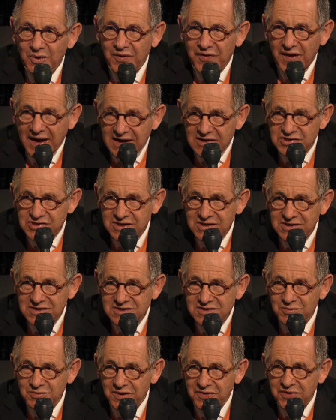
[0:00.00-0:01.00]

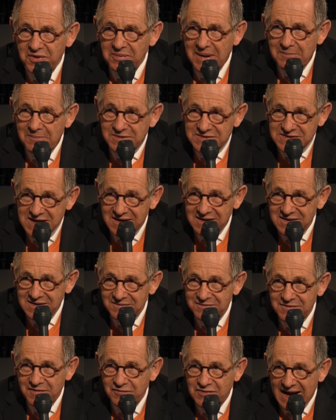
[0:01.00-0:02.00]
with the
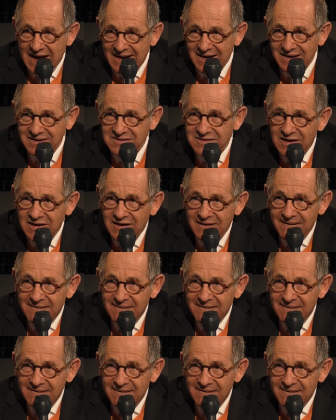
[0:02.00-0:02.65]
representatives of talent.